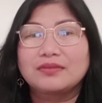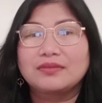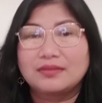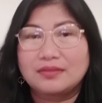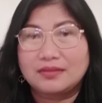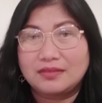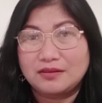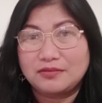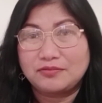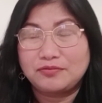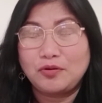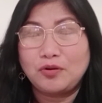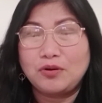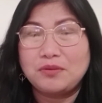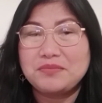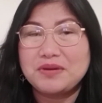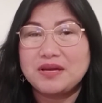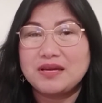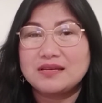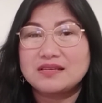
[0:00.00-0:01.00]
The form
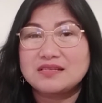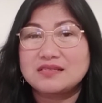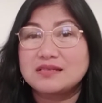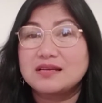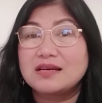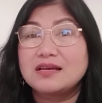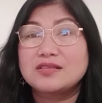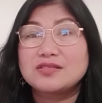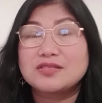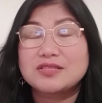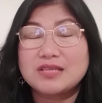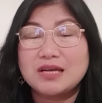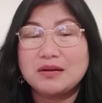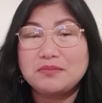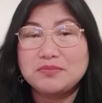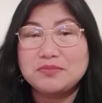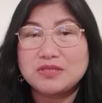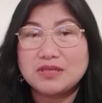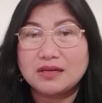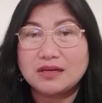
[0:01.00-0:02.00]
is
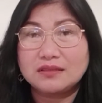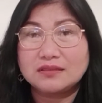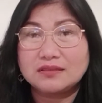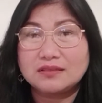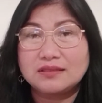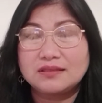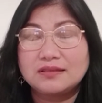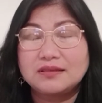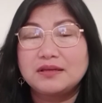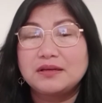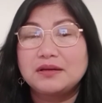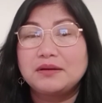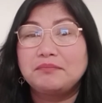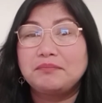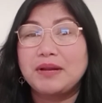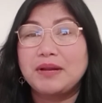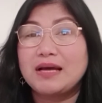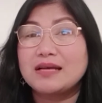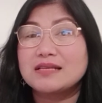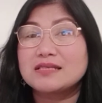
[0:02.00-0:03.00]
subject
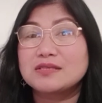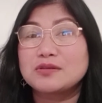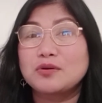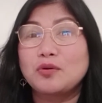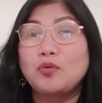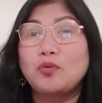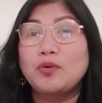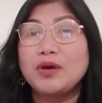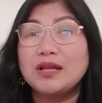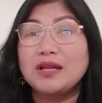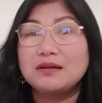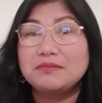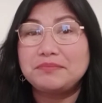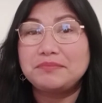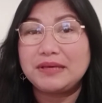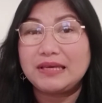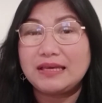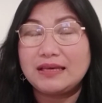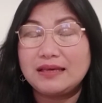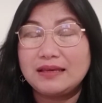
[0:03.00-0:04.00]
plus will
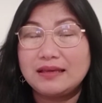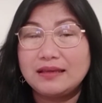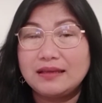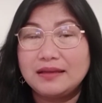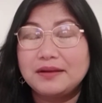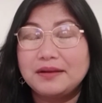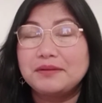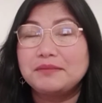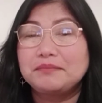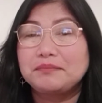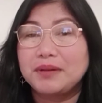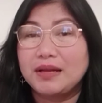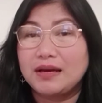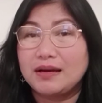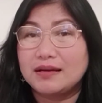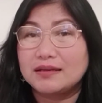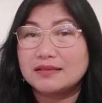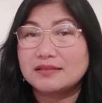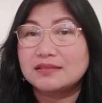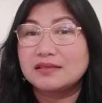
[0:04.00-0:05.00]
be
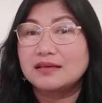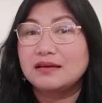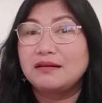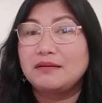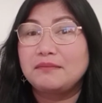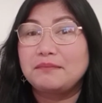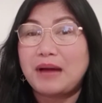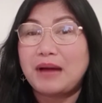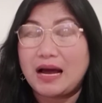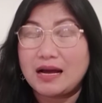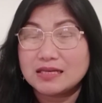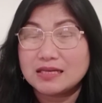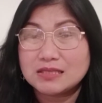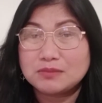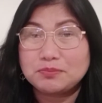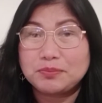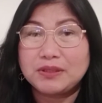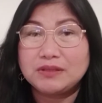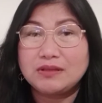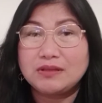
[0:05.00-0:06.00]
plus past
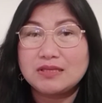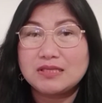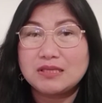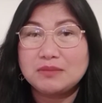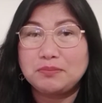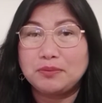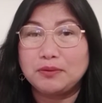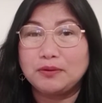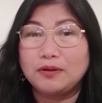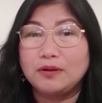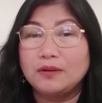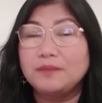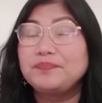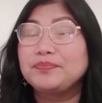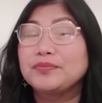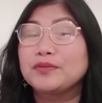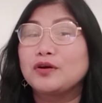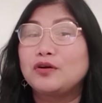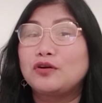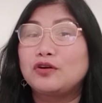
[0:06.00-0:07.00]
participle
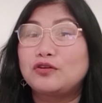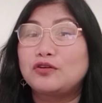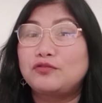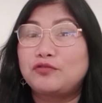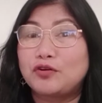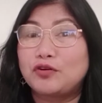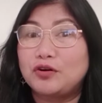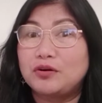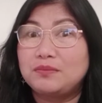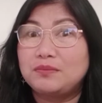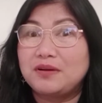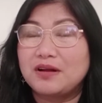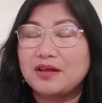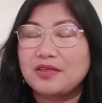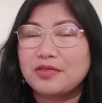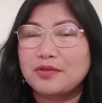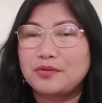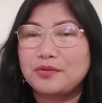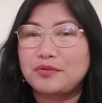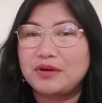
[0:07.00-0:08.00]
or verb
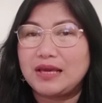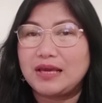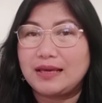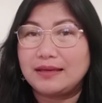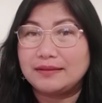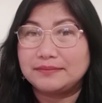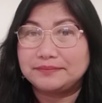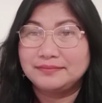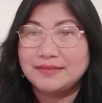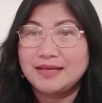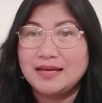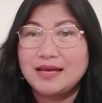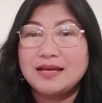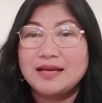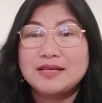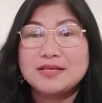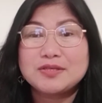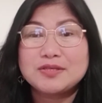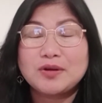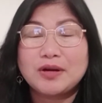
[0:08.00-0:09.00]
3.
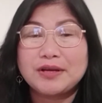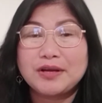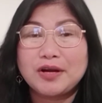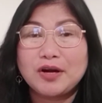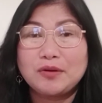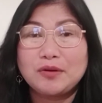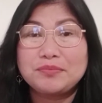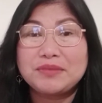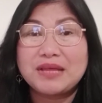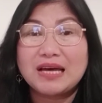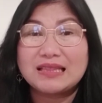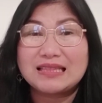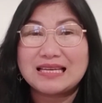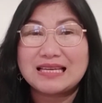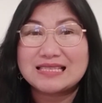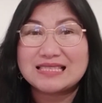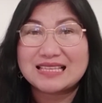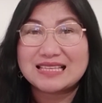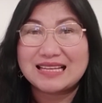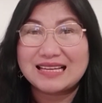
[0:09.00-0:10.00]
So I hope that is
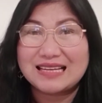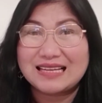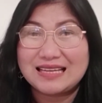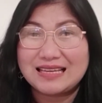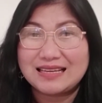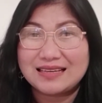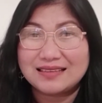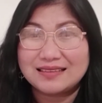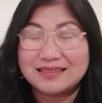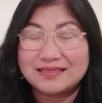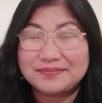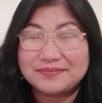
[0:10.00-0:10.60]
clear.